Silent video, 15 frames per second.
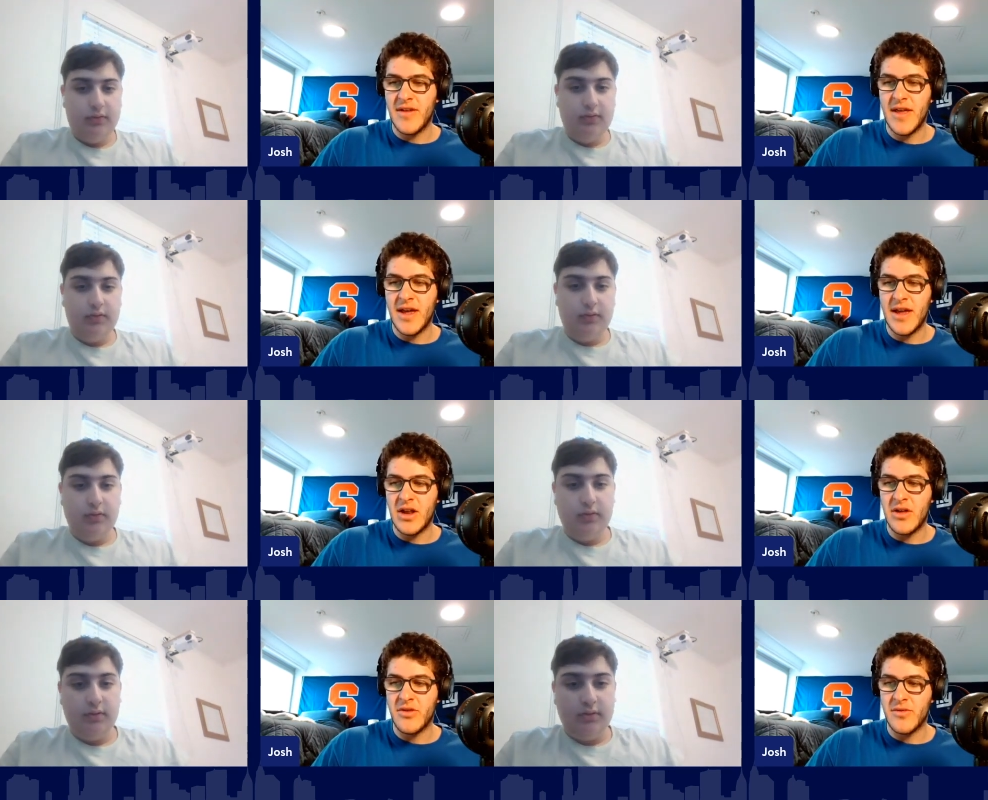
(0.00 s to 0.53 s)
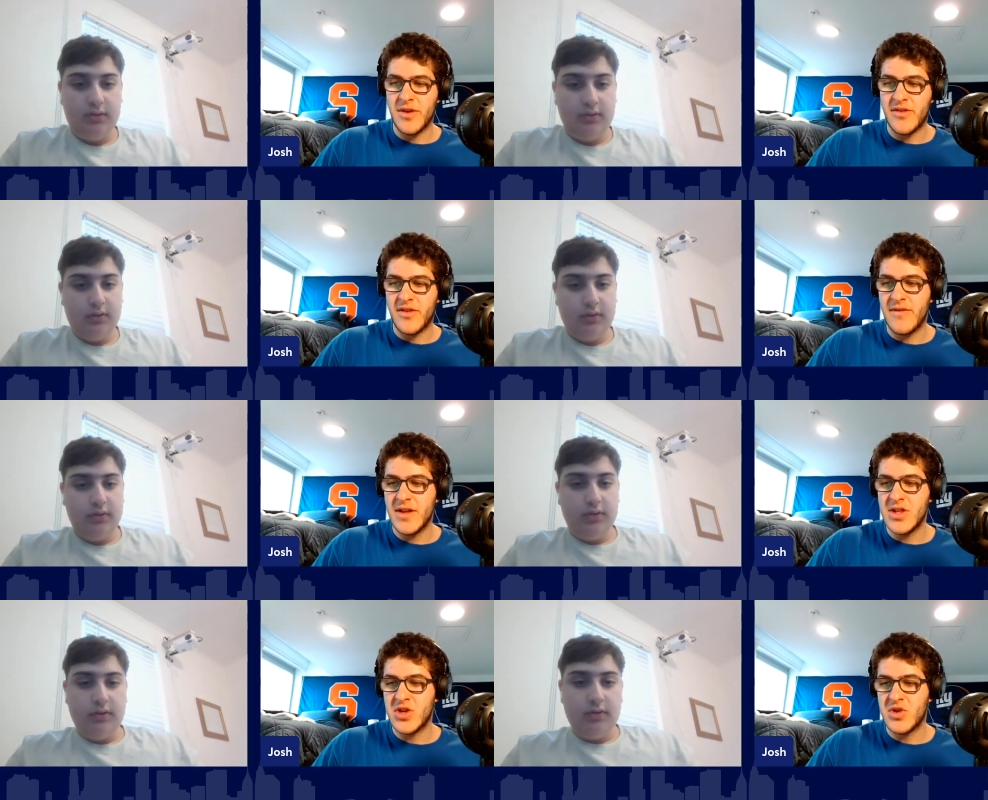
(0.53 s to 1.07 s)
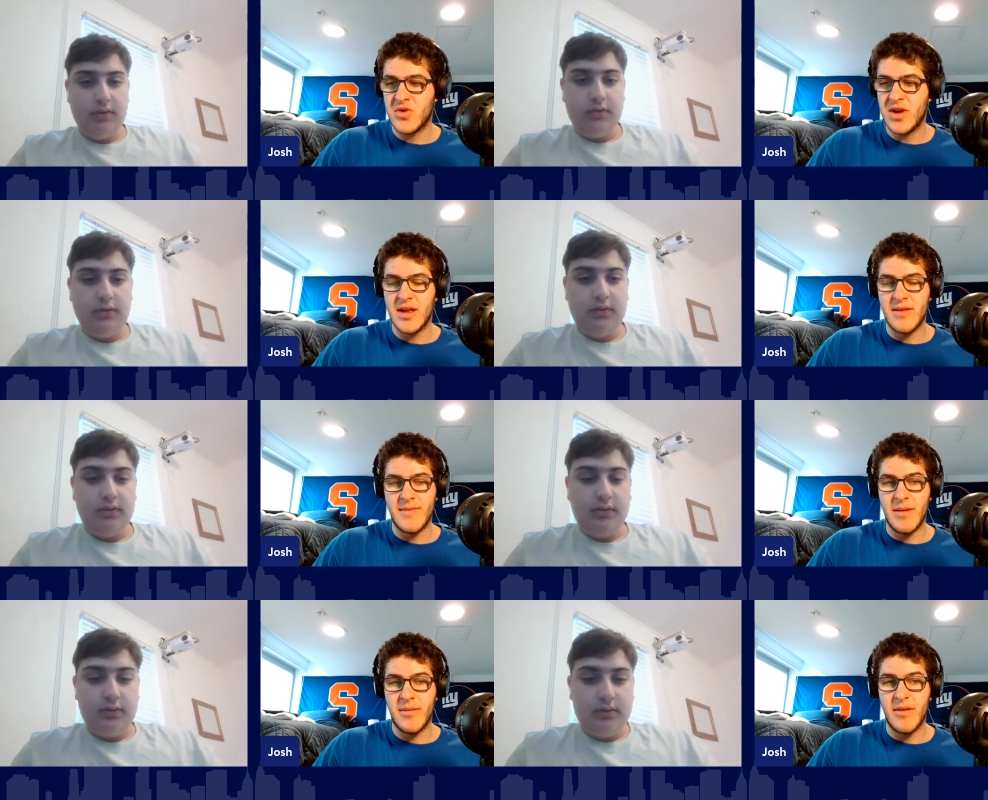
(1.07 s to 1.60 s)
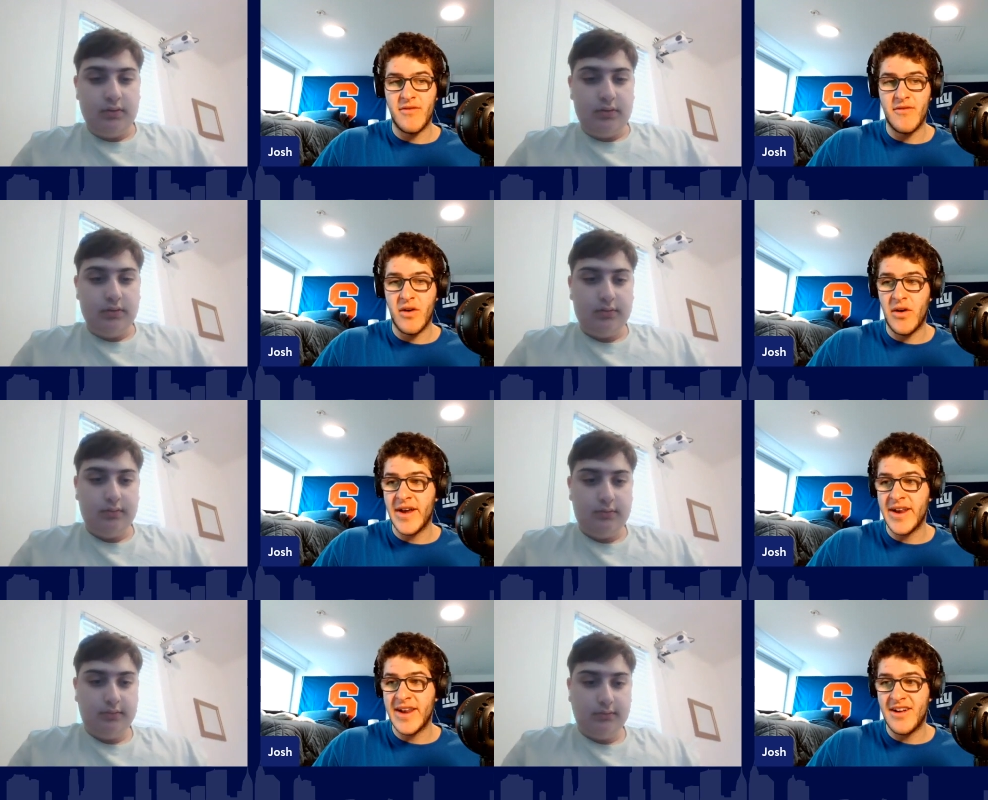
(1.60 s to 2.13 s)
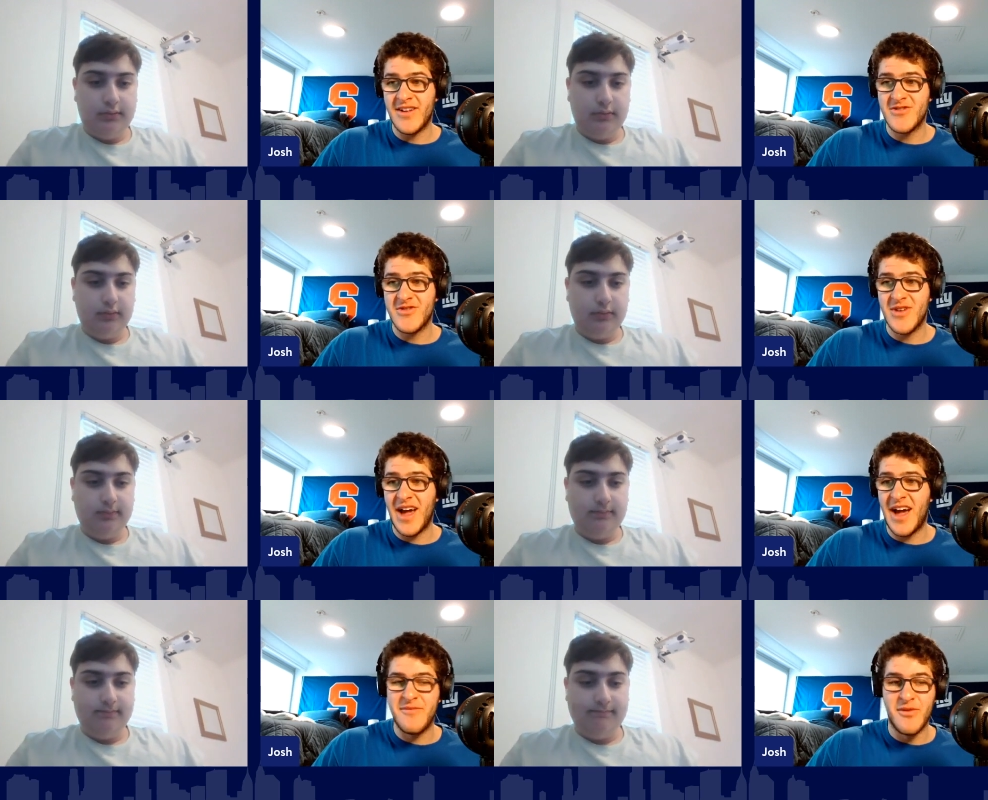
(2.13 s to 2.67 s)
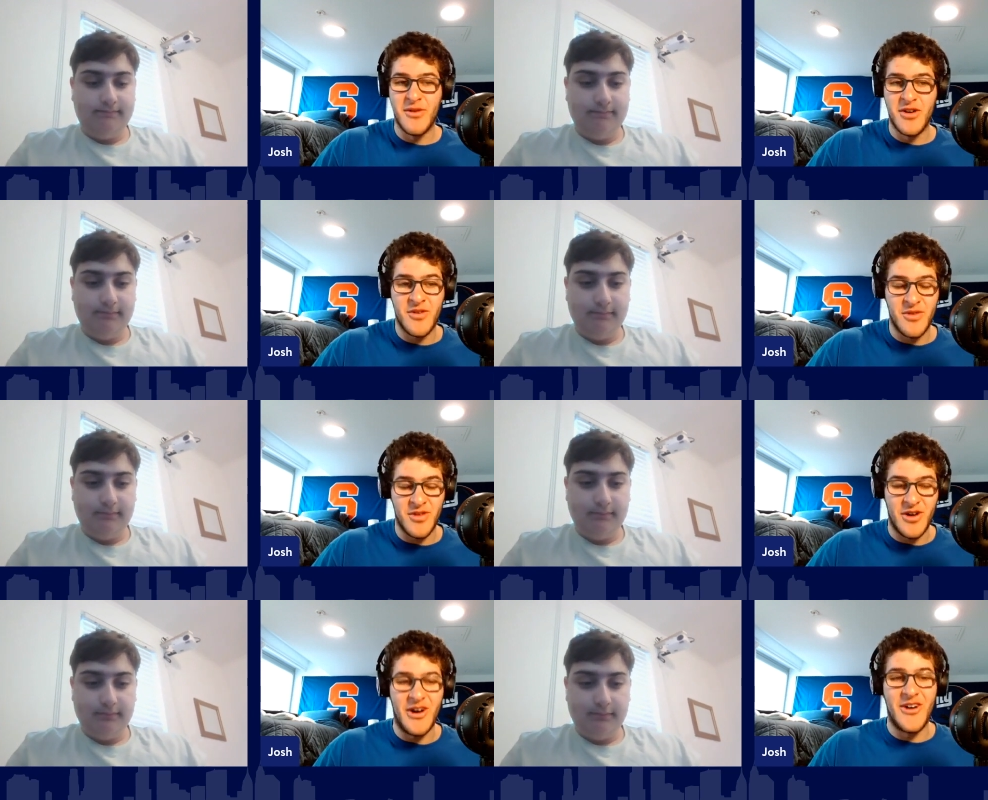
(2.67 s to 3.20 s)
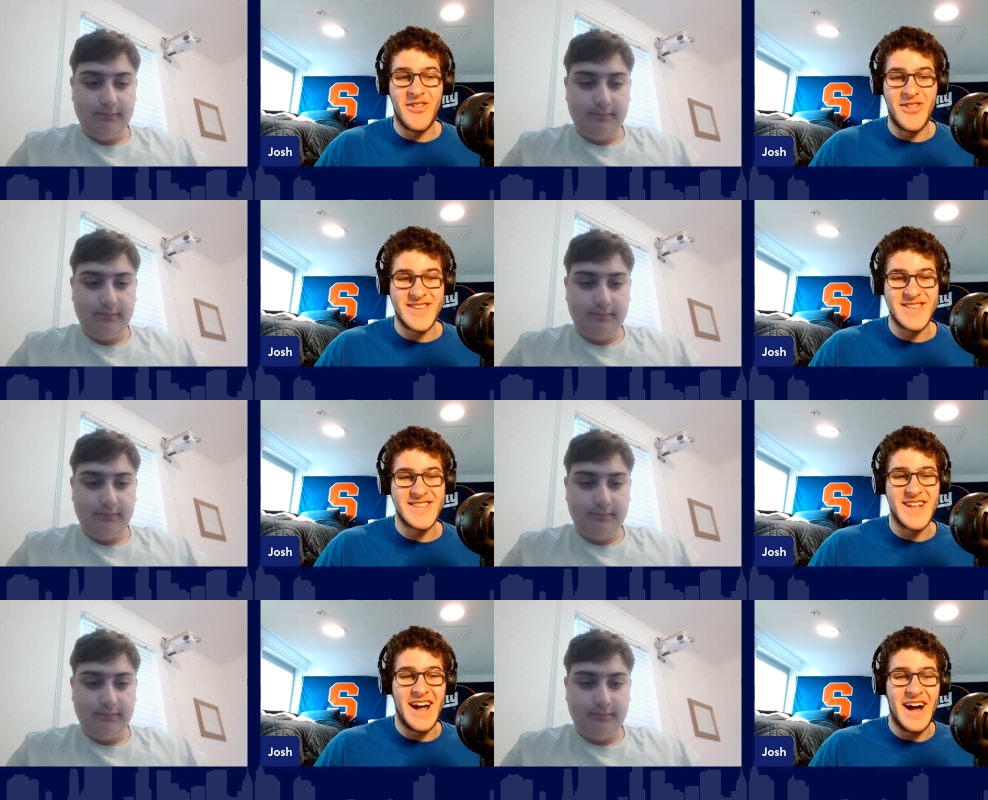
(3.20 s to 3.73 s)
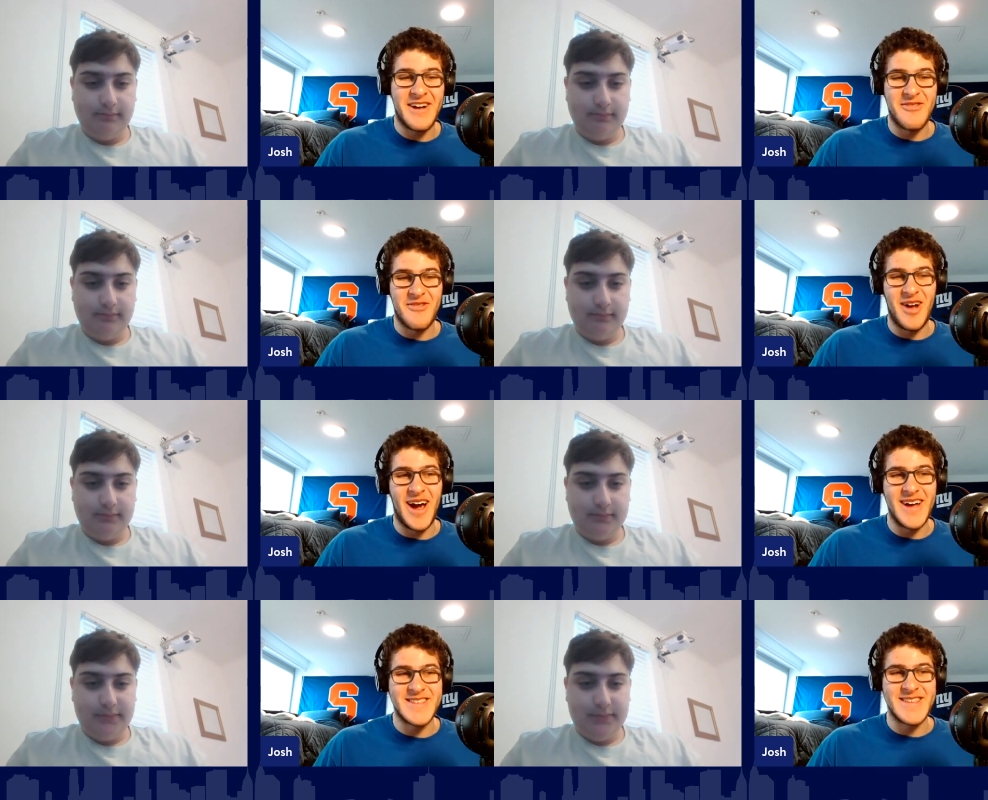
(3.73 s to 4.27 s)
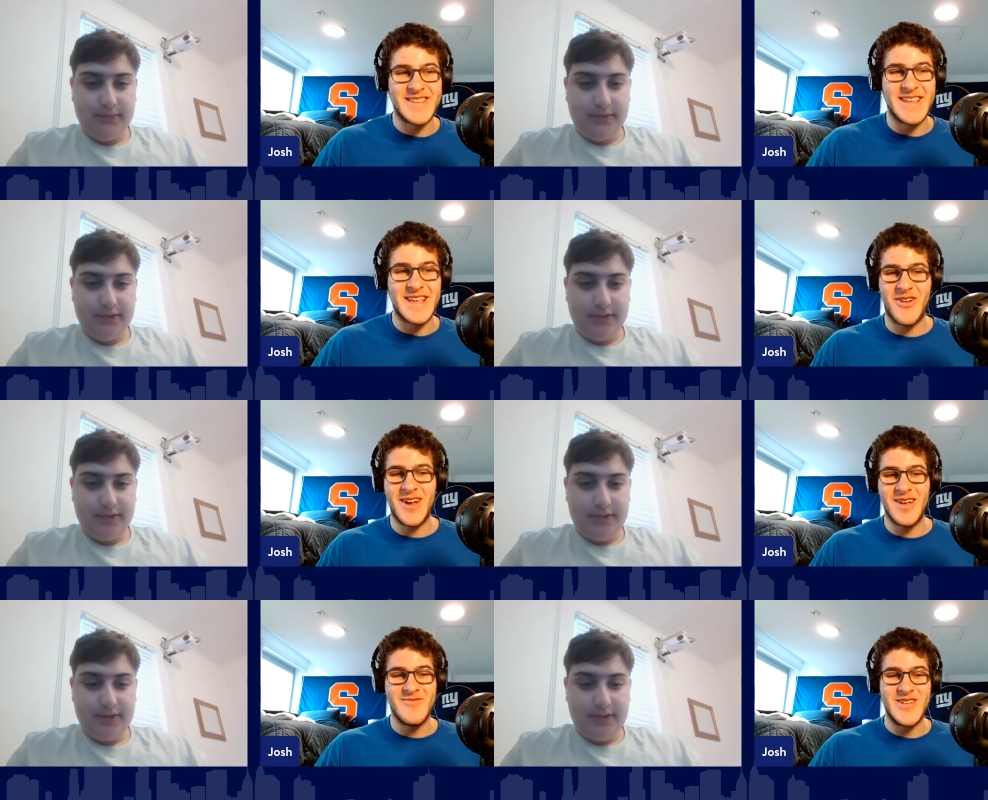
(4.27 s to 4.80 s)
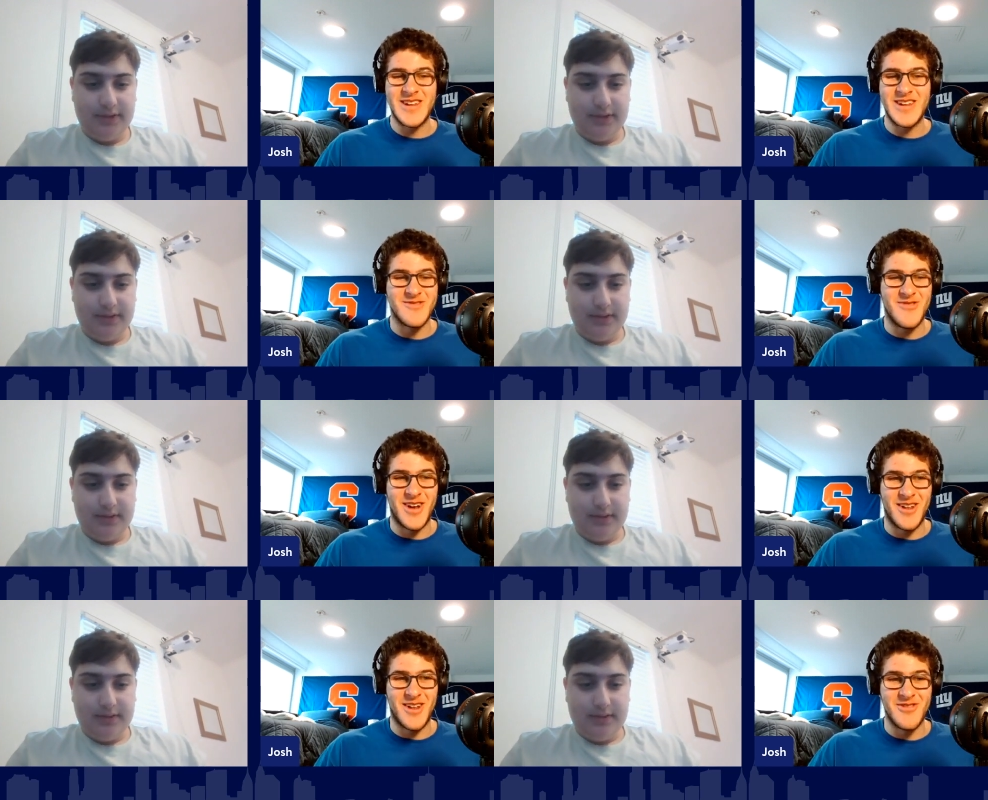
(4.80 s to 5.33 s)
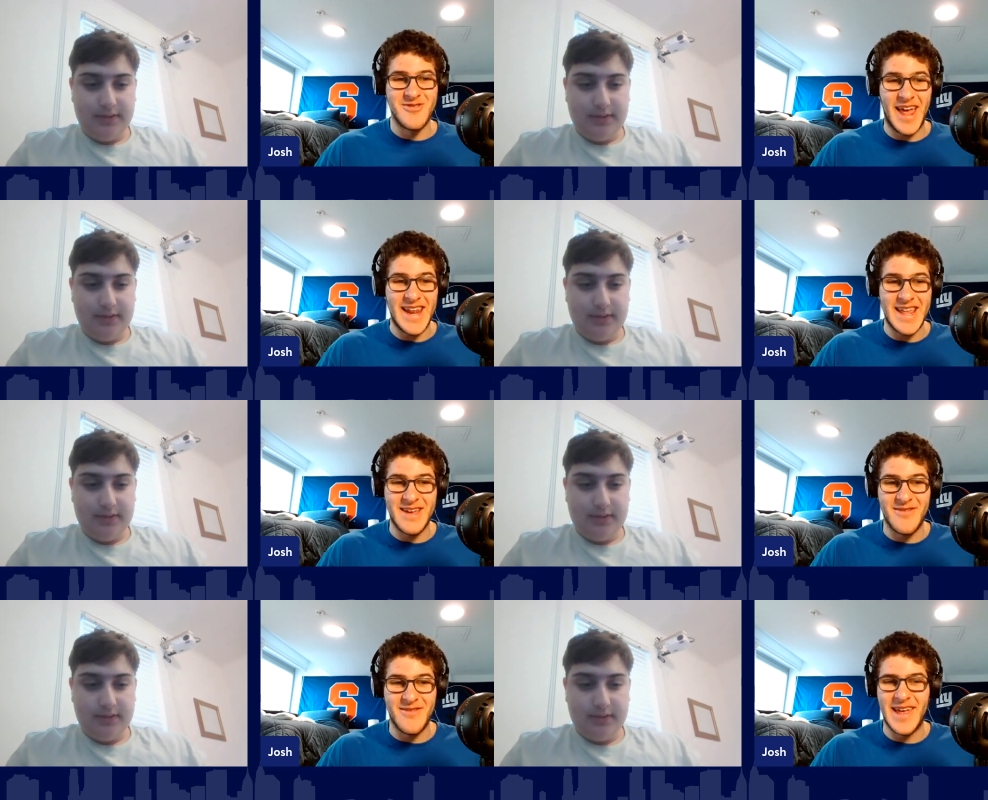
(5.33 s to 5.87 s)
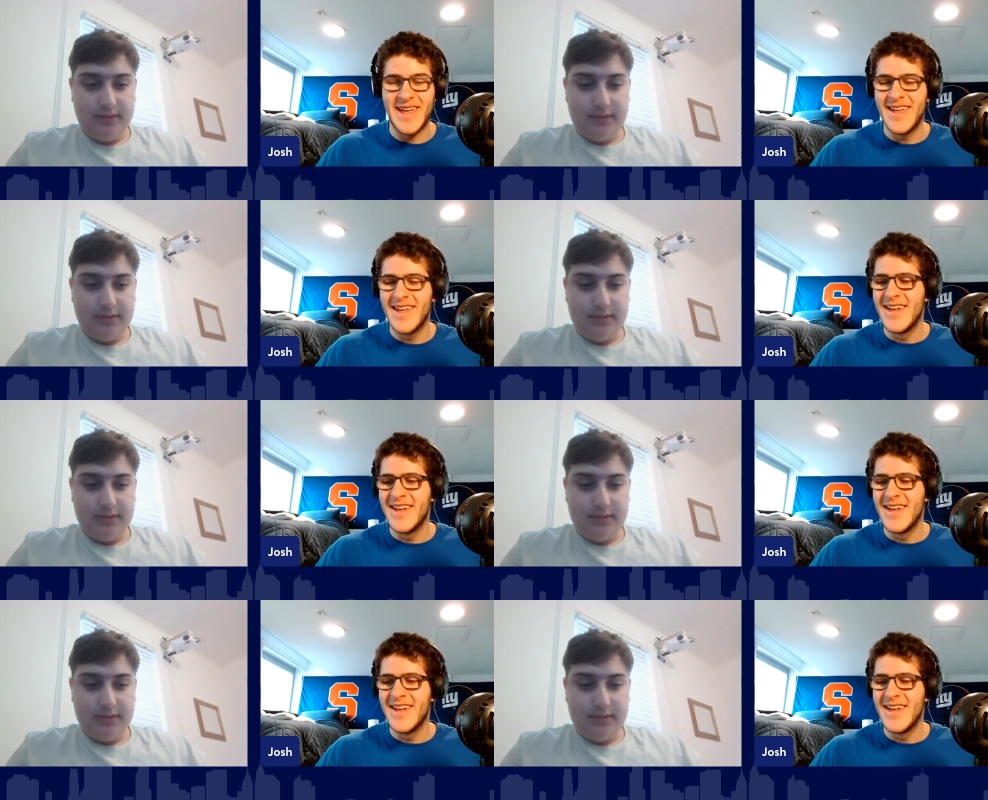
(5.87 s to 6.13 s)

Speaker 1: You know, the risk of injury and maybe falling down draft boards with all this stock rising for him, he doesn't want to lose any of it.